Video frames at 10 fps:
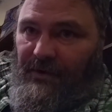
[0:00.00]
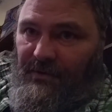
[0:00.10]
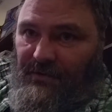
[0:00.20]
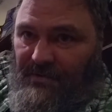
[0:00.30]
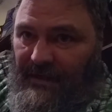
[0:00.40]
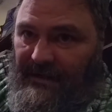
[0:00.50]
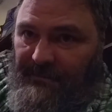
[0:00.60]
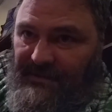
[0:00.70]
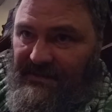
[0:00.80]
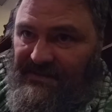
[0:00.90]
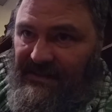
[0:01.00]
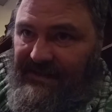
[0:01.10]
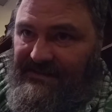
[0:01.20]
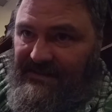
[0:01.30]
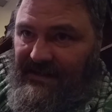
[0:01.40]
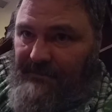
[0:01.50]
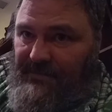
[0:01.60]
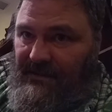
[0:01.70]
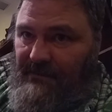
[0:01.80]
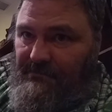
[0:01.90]
you were trying to put the slide stop
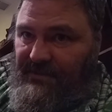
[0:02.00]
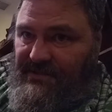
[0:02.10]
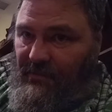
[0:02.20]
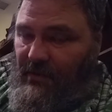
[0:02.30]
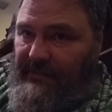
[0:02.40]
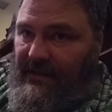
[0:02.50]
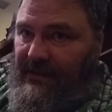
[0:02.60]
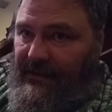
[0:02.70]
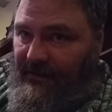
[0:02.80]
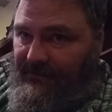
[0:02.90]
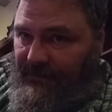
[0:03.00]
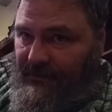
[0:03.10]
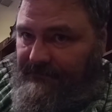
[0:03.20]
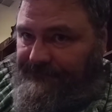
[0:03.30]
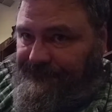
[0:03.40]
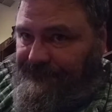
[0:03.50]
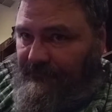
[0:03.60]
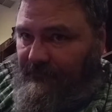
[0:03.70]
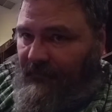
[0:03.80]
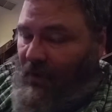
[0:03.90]
in, but you weren't being careful,
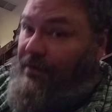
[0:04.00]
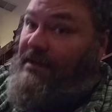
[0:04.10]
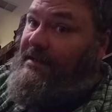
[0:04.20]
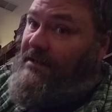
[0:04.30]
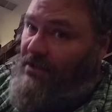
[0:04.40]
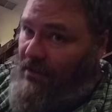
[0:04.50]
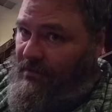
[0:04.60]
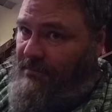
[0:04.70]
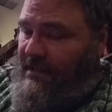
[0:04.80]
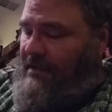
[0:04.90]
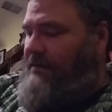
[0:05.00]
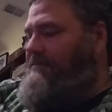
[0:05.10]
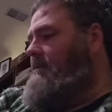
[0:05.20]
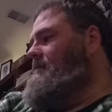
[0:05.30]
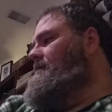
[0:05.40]
or you didn't know to be careful.